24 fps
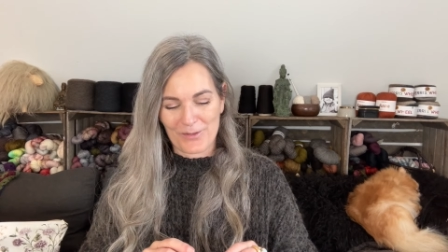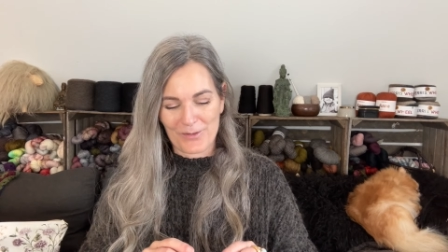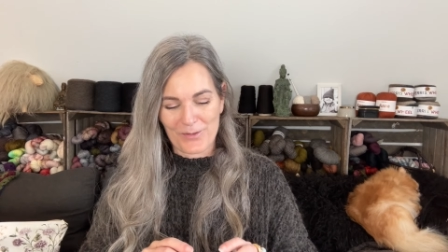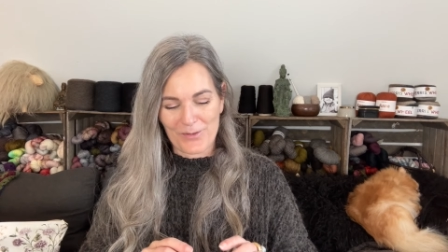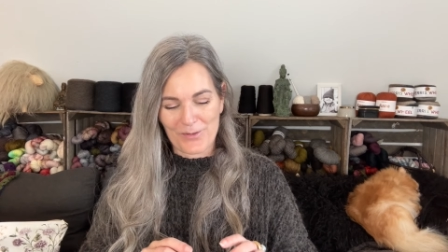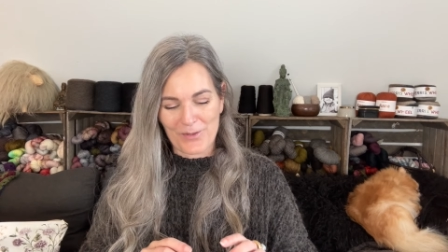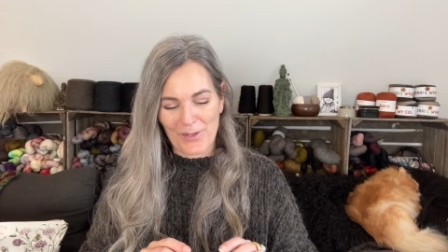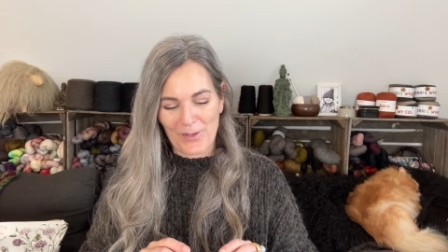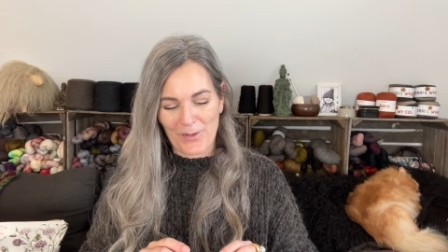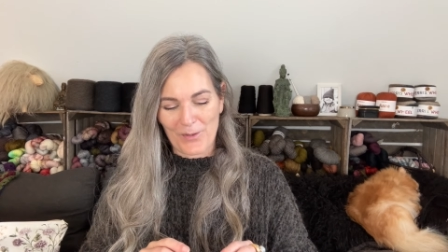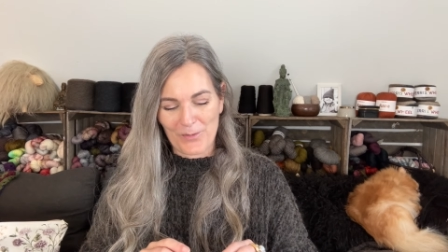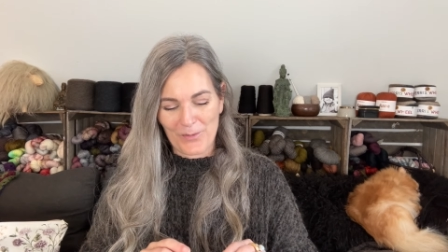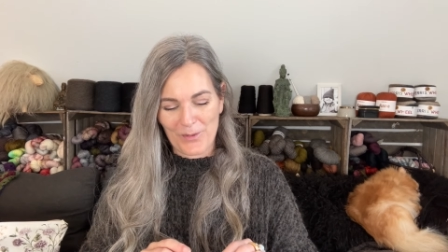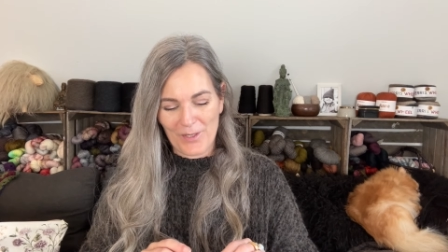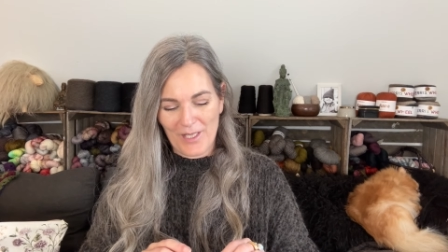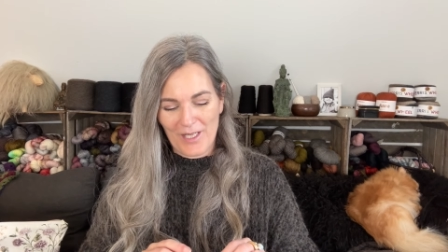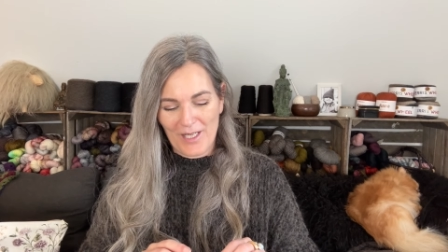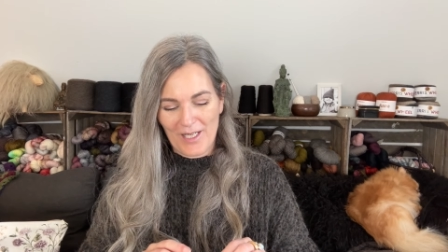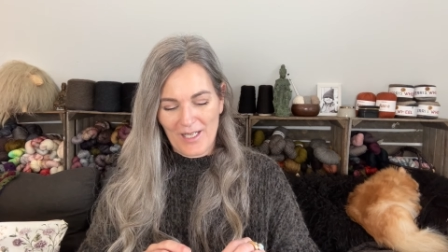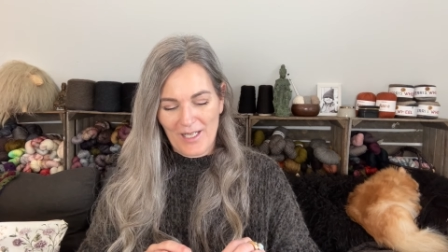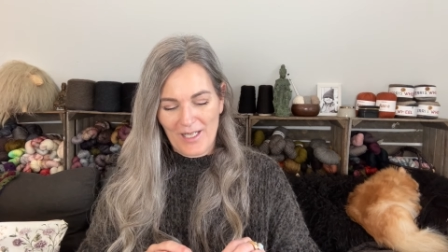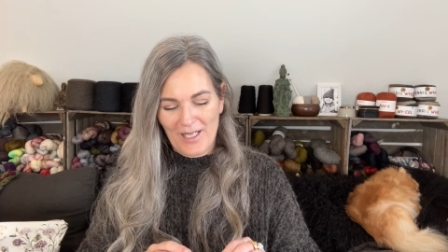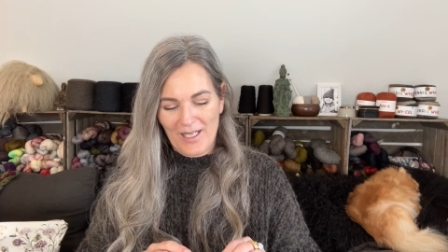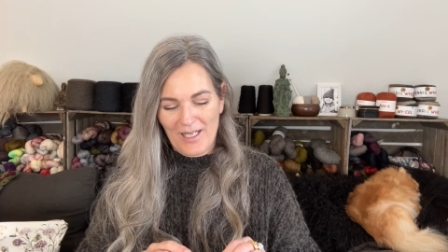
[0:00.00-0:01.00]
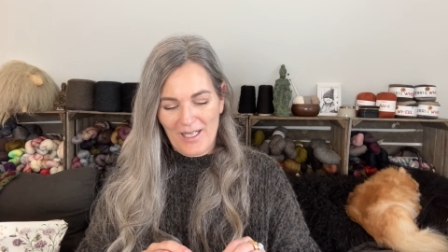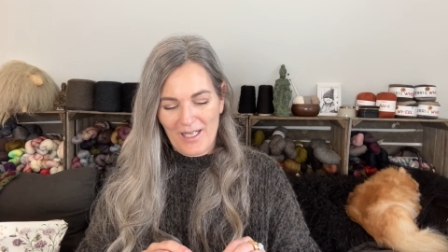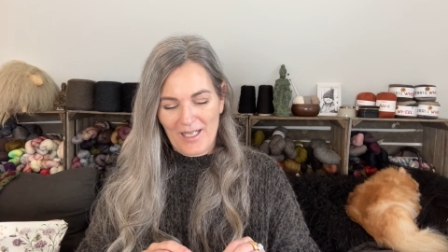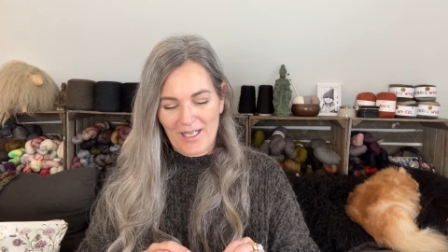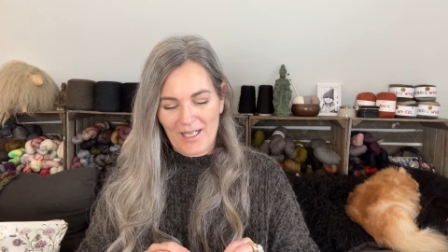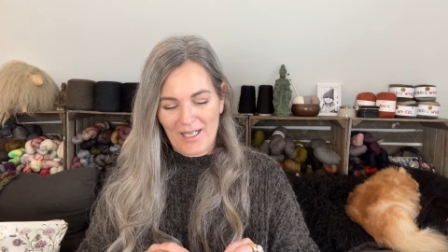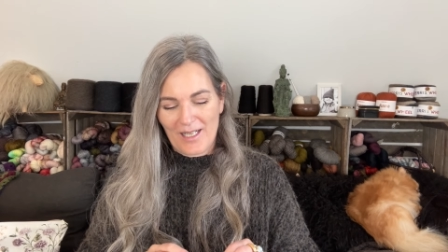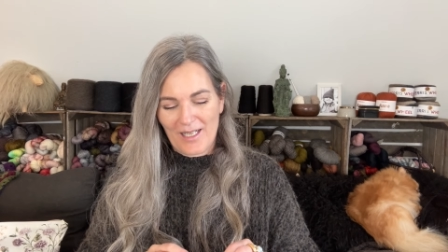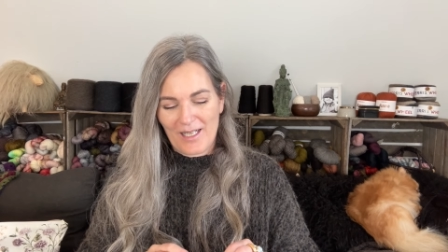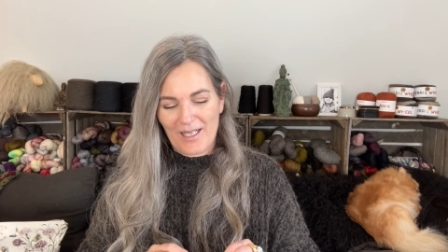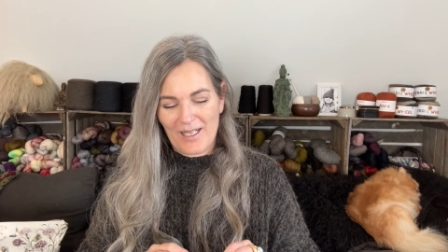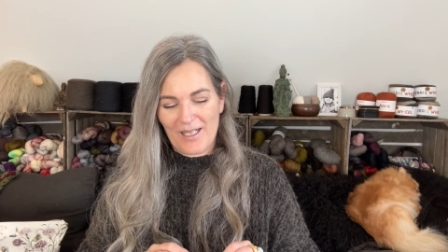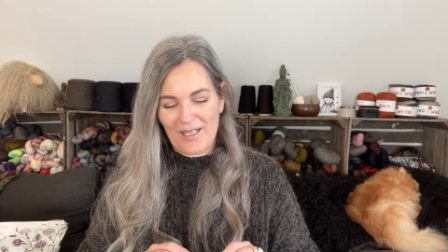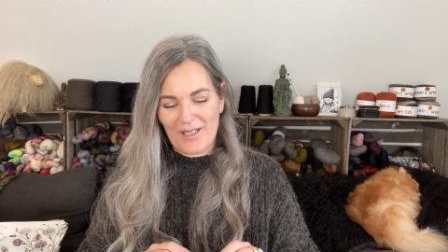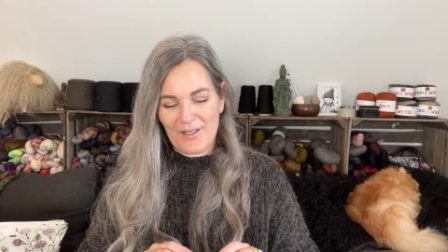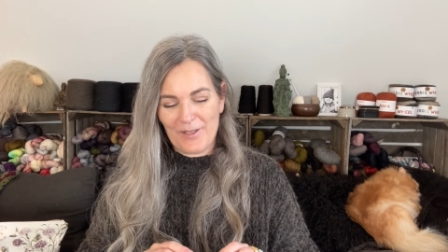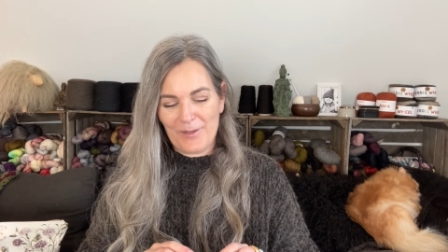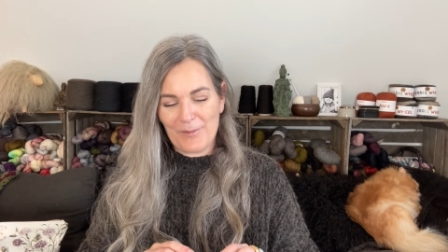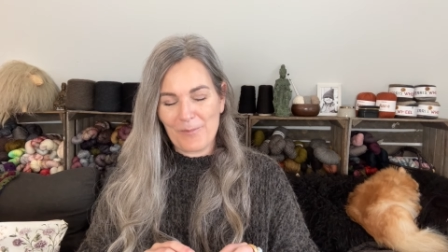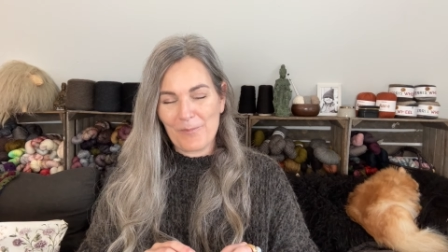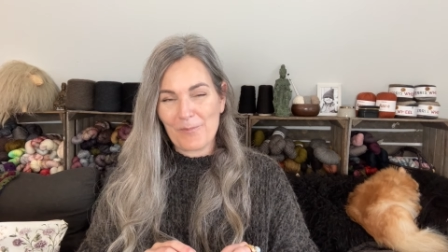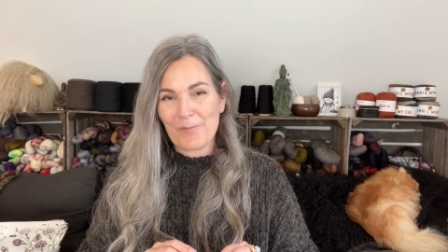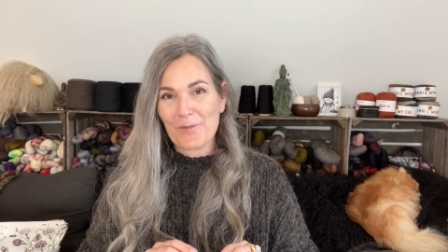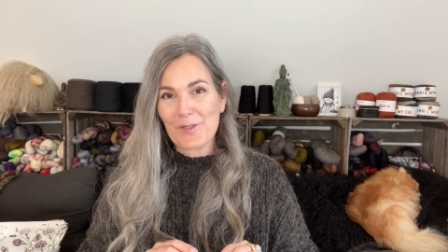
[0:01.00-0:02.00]
So
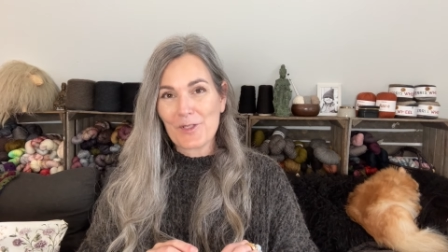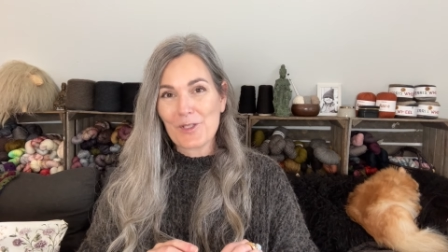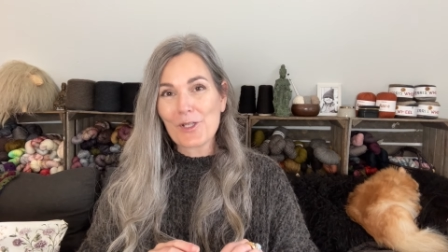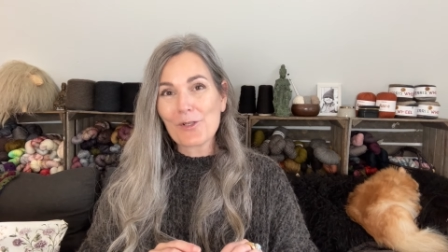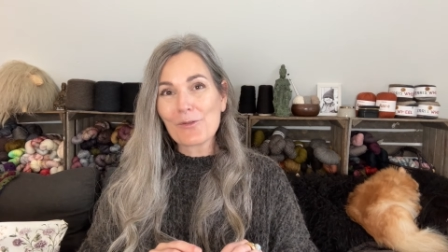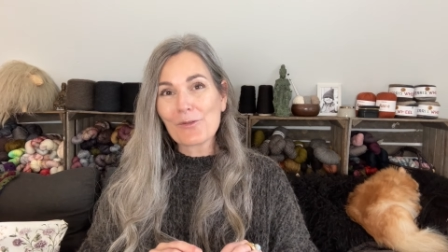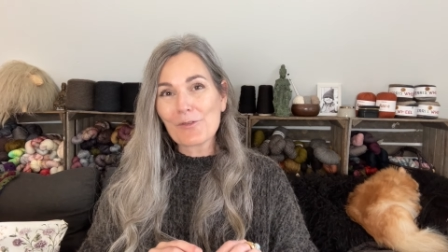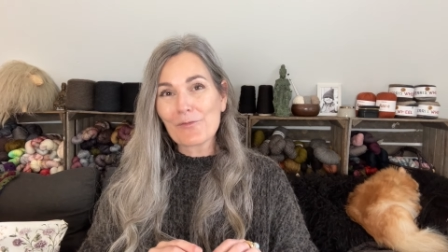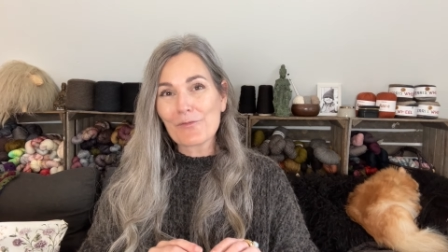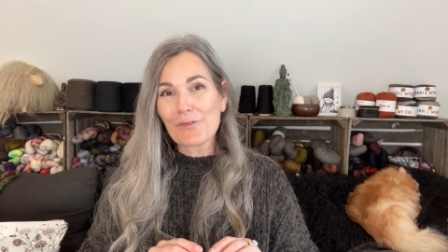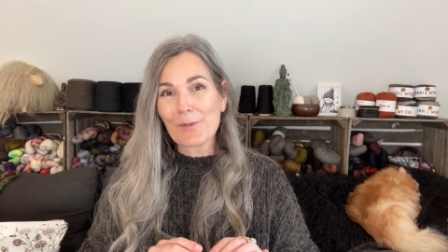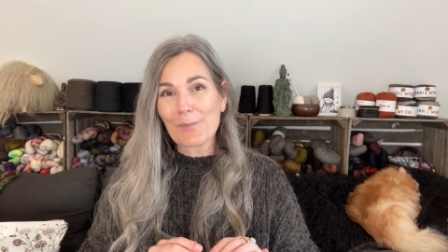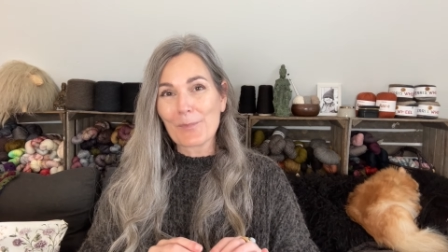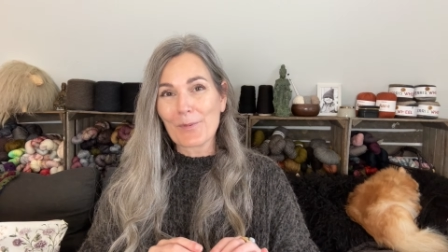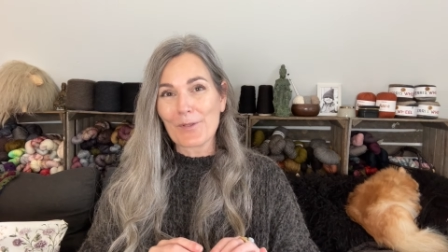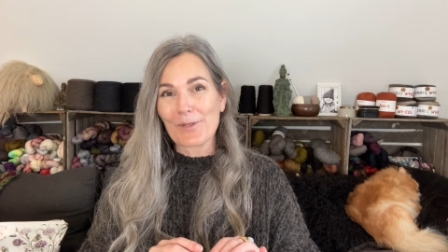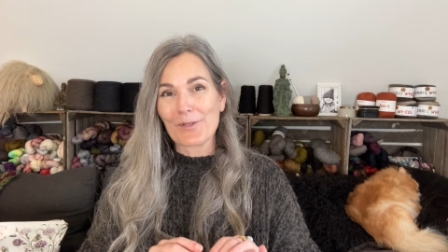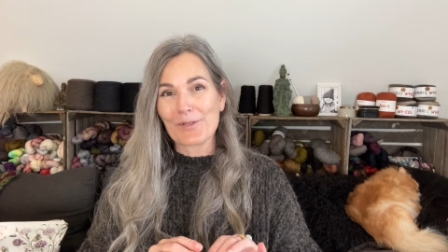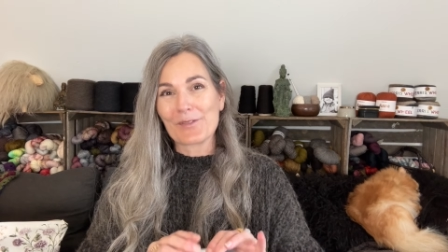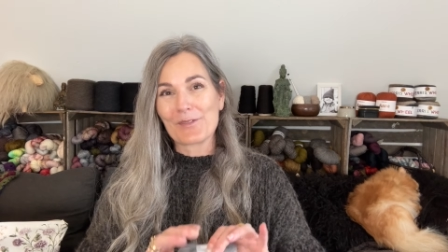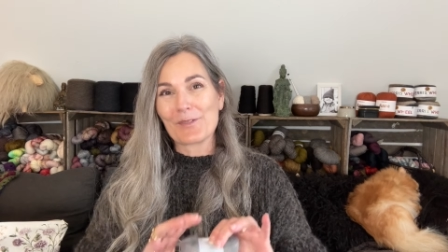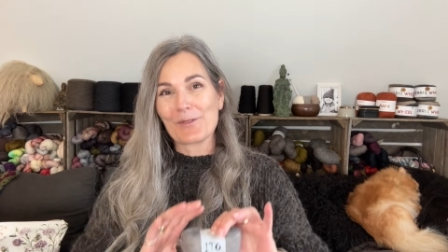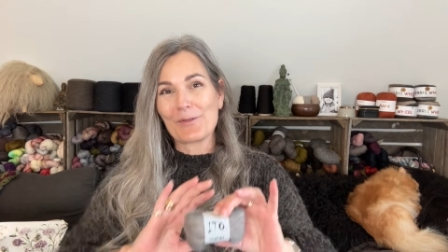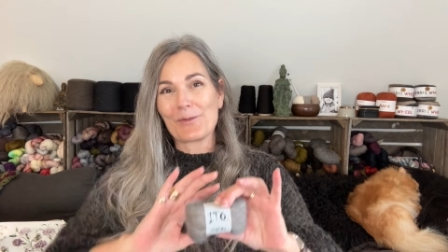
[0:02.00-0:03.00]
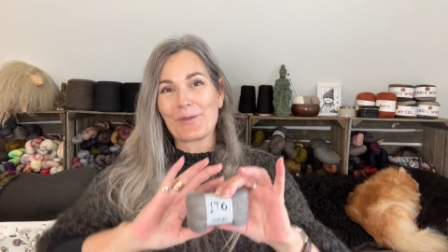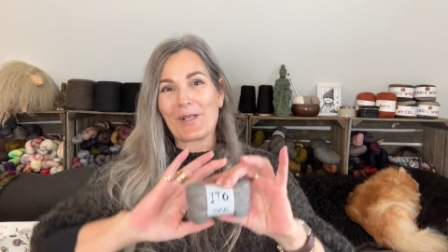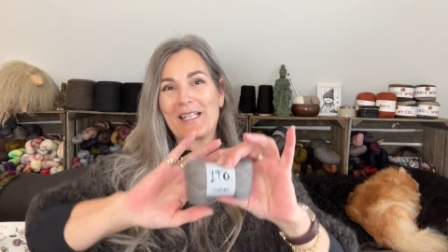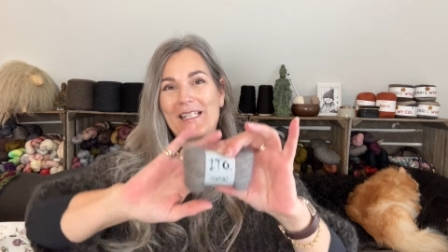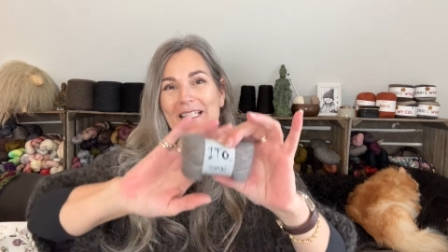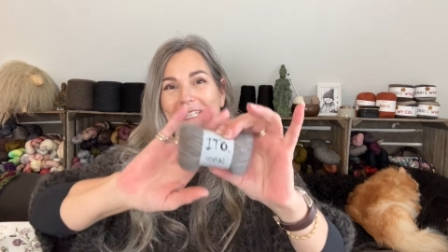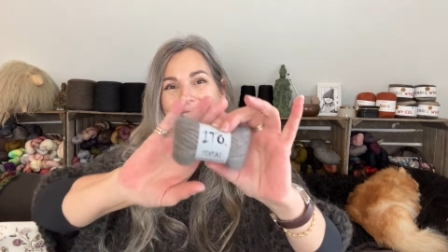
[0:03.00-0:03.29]
um, two of the books went